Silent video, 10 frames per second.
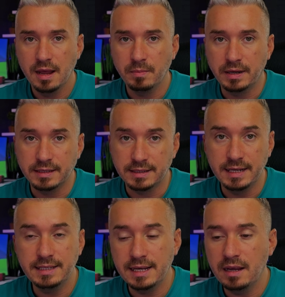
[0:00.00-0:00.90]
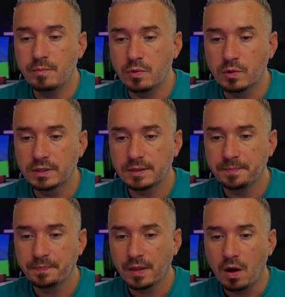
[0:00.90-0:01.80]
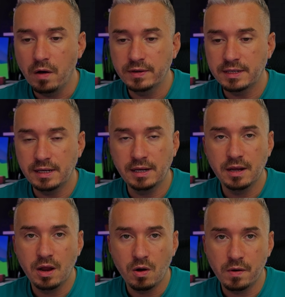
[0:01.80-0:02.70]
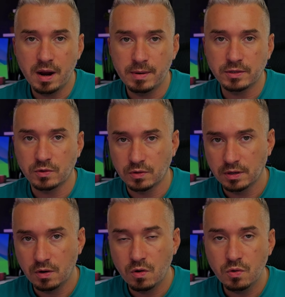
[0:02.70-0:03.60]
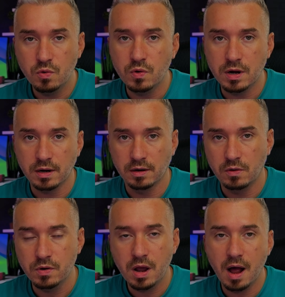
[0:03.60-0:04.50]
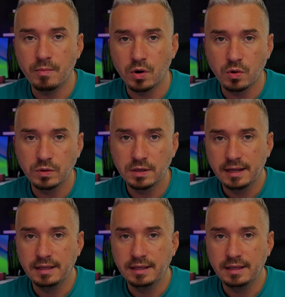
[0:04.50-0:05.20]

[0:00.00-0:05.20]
because these ebooks, obviously on Amazon, on Google, on Gumroad,